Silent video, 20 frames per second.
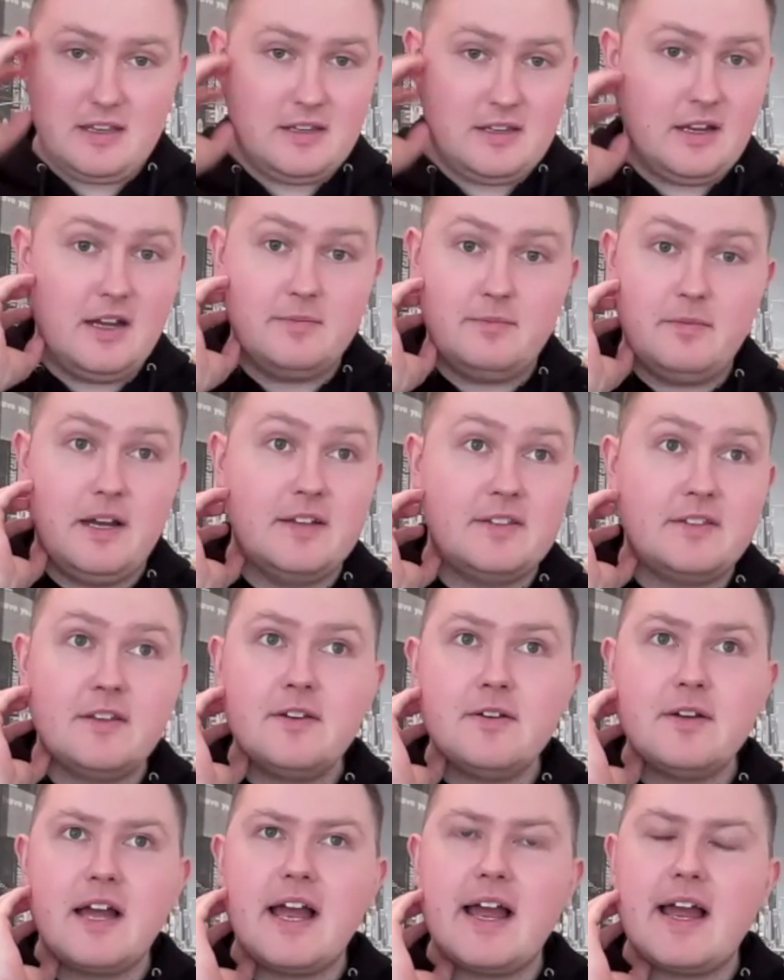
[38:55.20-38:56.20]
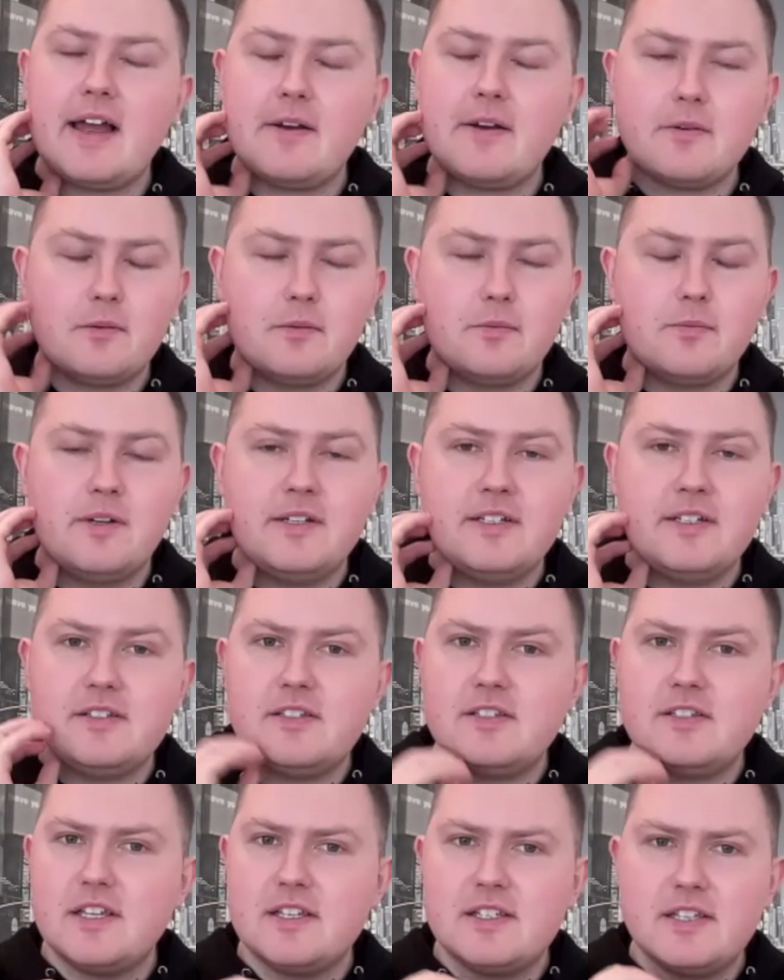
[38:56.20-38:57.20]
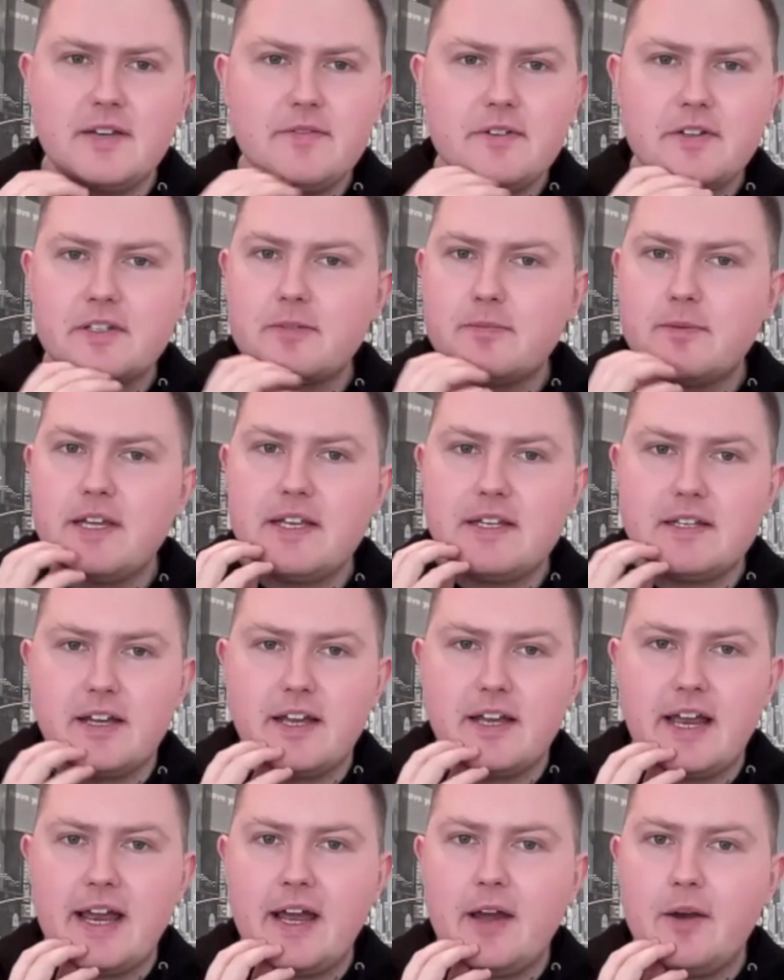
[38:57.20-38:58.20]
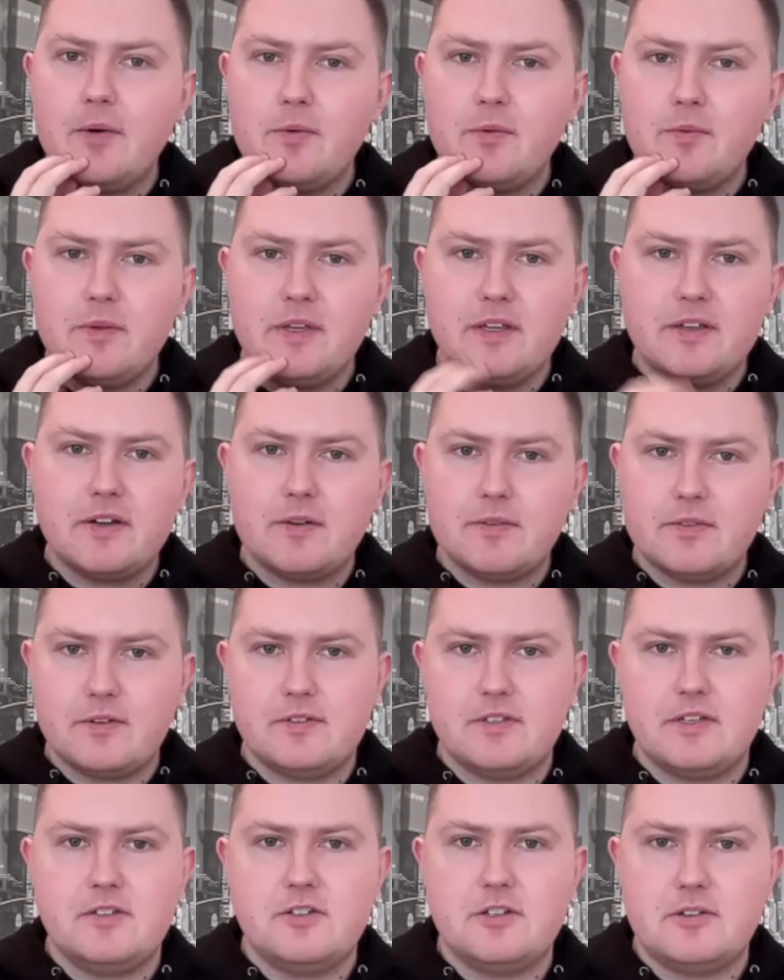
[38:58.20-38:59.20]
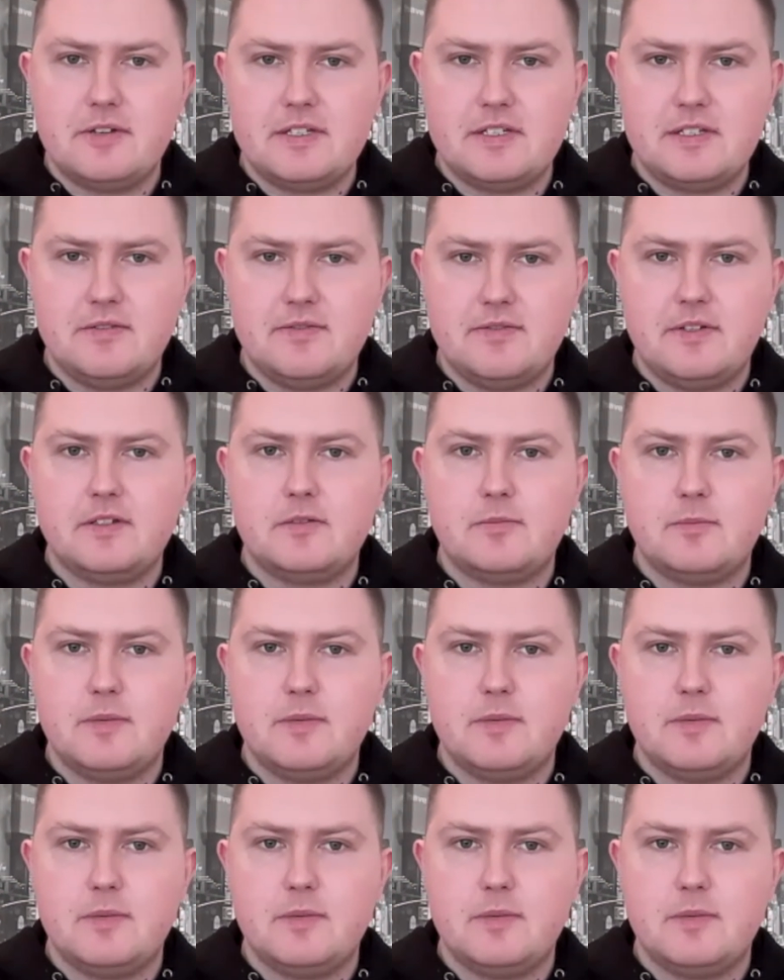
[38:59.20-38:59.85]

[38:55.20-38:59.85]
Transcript: I don't know how is it ever explained like how he got those injuries in the first